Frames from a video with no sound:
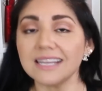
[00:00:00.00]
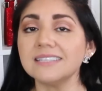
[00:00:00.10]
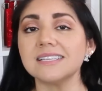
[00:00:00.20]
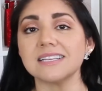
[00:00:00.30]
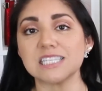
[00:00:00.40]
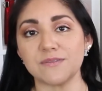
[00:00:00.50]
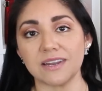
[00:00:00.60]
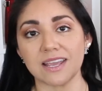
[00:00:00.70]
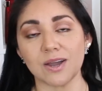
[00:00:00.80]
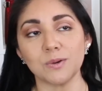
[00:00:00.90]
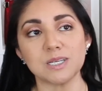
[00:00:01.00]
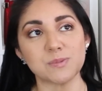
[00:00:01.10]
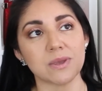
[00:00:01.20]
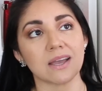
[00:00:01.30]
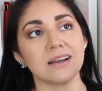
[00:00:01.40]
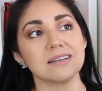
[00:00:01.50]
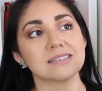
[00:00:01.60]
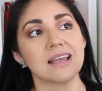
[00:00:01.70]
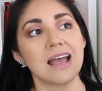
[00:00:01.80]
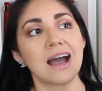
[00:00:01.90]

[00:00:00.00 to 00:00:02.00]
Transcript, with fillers: into this video is because